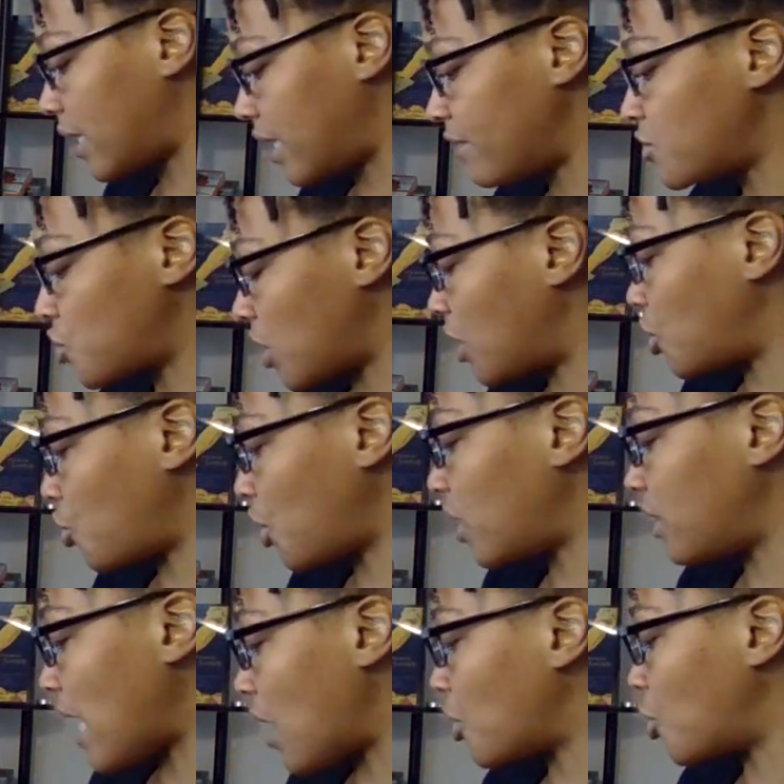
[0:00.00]
gives you, and
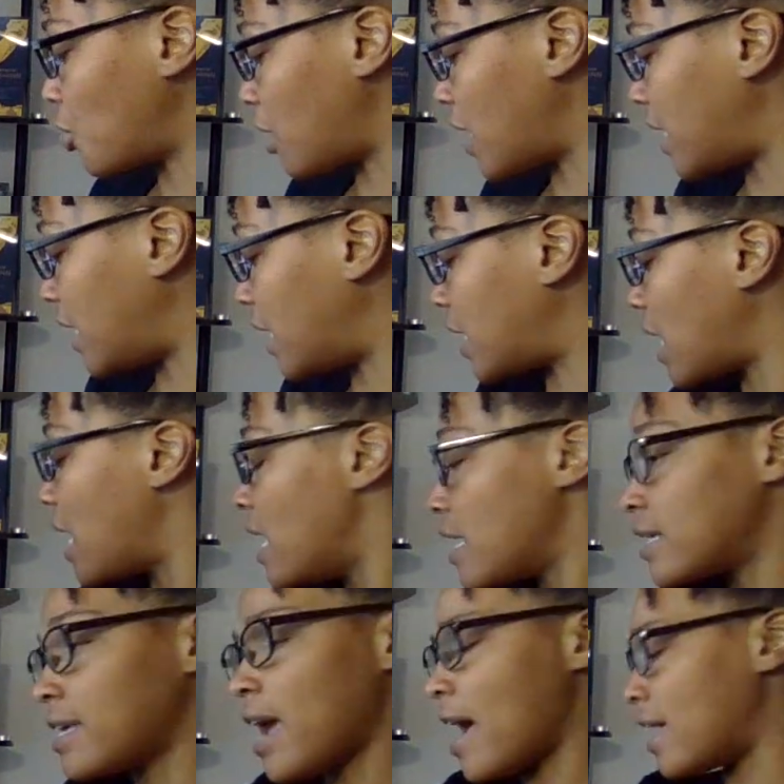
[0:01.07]
you're in it.
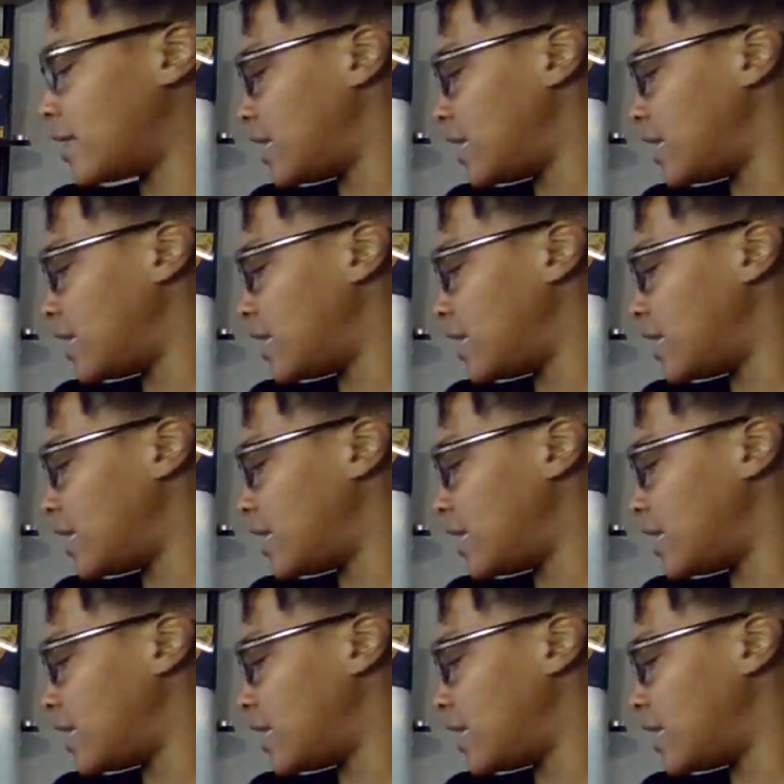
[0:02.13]
Yeah, it